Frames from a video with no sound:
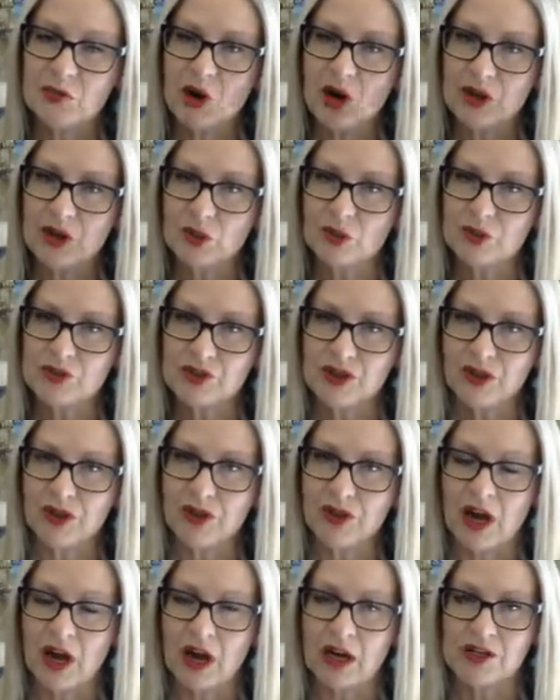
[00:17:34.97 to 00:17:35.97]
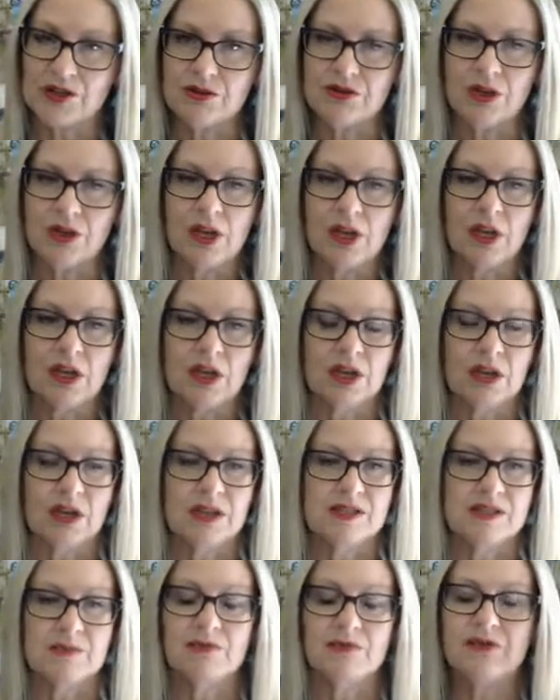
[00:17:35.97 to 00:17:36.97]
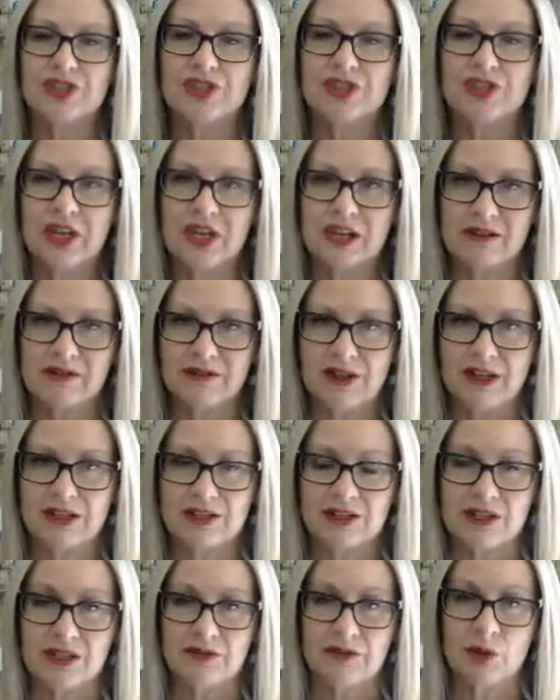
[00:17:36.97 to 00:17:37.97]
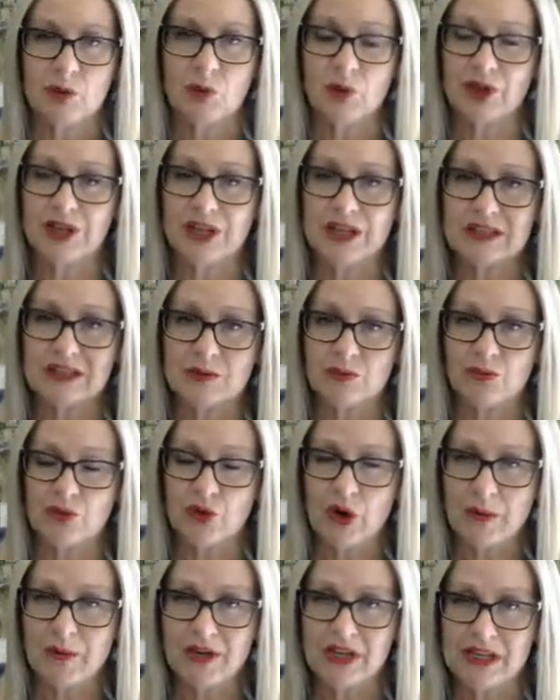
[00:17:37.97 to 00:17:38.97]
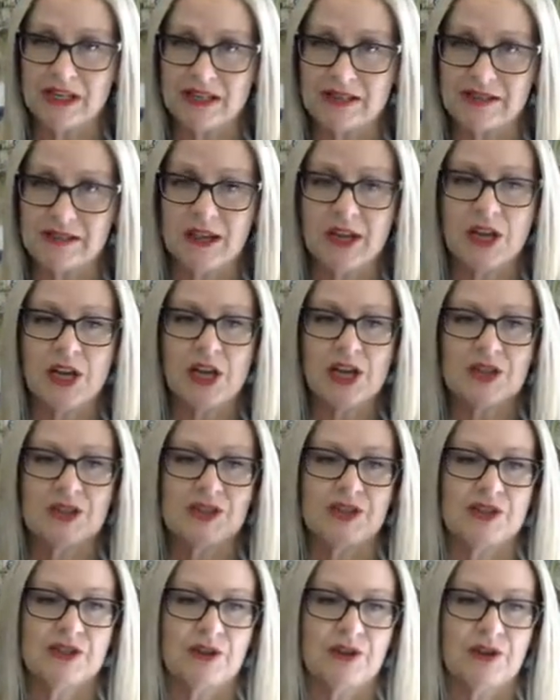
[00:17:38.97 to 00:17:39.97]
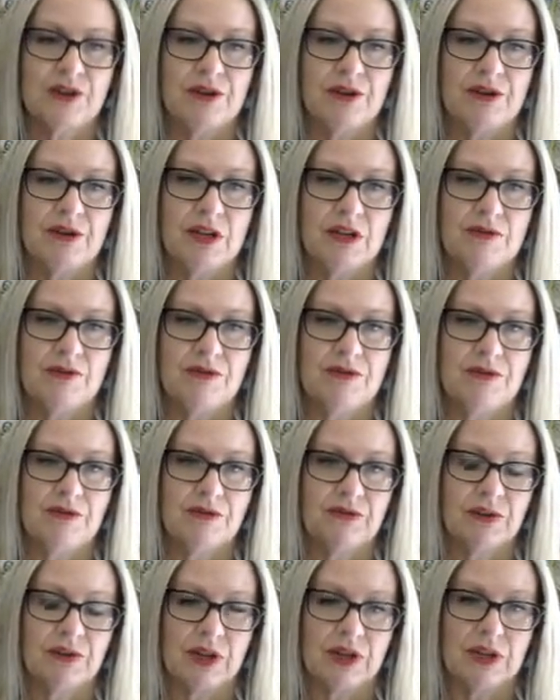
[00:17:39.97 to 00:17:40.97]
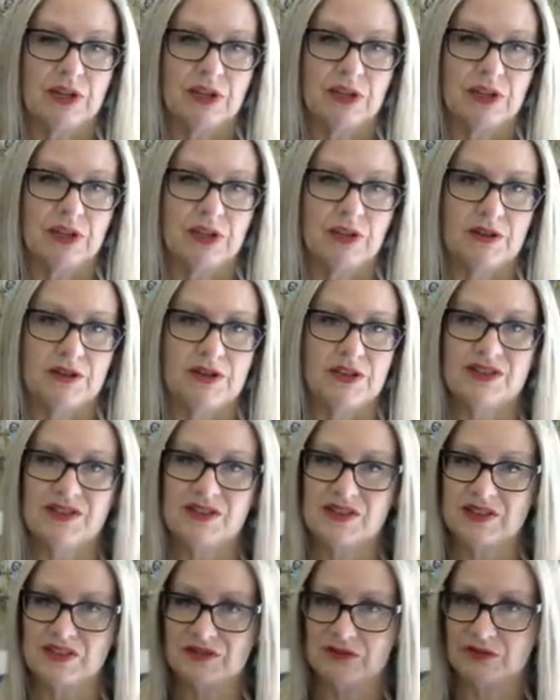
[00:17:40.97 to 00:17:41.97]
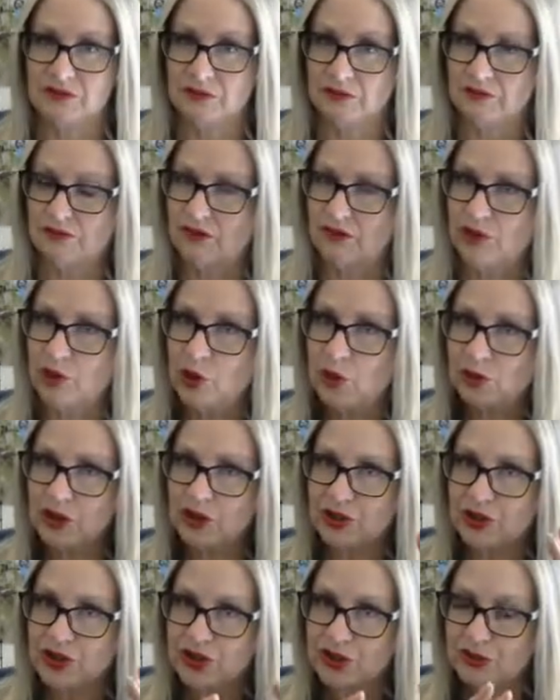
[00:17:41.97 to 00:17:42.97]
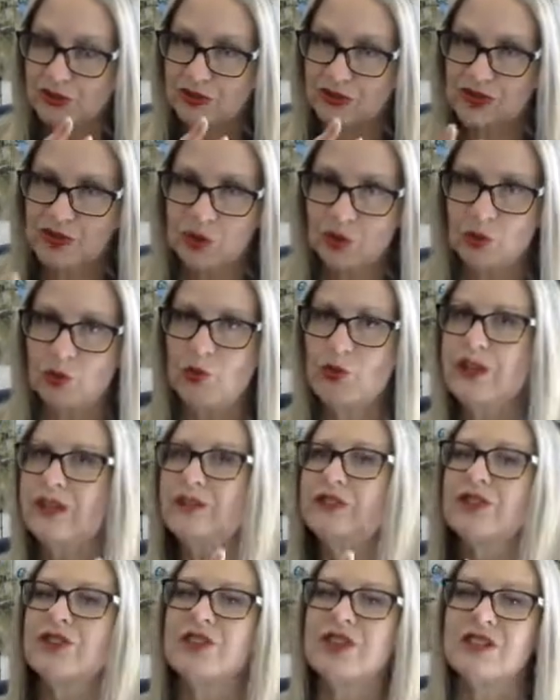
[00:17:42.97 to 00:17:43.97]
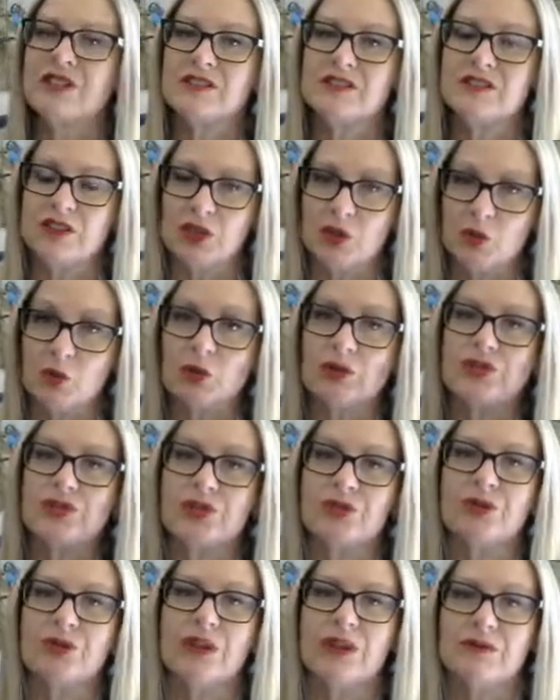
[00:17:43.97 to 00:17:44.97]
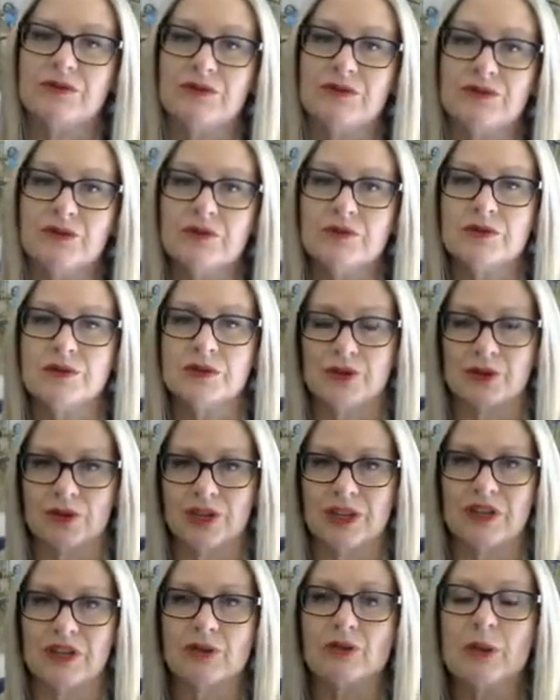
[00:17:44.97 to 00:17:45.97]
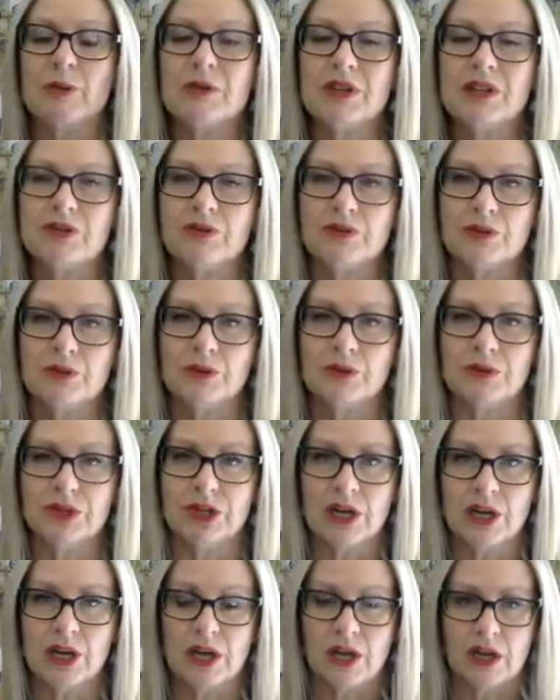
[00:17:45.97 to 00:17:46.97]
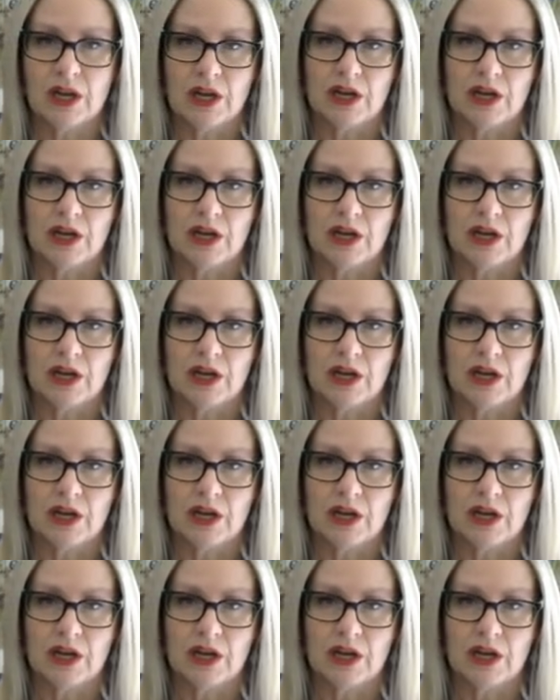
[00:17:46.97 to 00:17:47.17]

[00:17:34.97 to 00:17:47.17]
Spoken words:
you might also argue some vitiating factors if you want to get some remedies. So if this verbal assurance or whatever it is that you want to enforce or get a remedy for